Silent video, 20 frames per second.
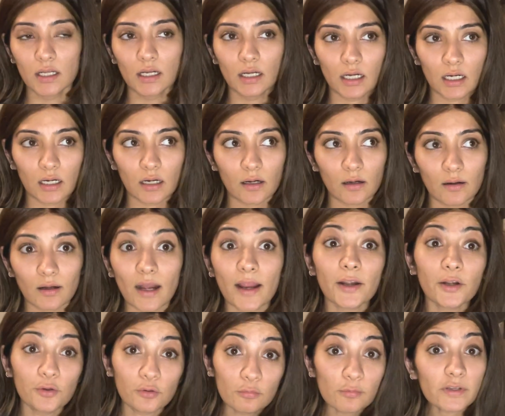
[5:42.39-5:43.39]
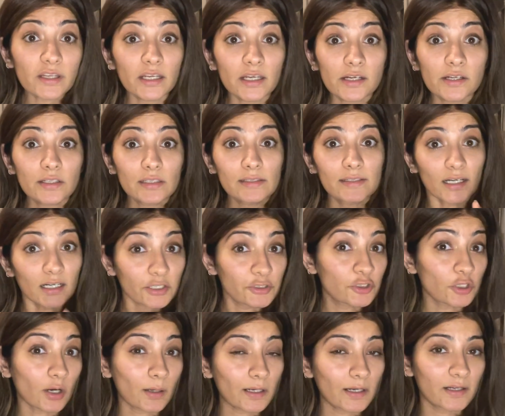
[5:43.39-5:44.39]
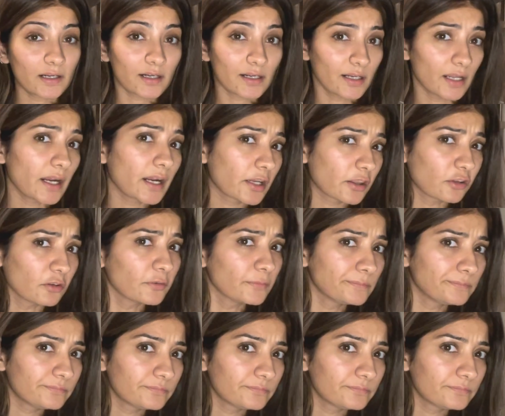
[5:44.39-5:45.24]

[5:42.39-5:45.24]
I do eat dark chocolate at night though,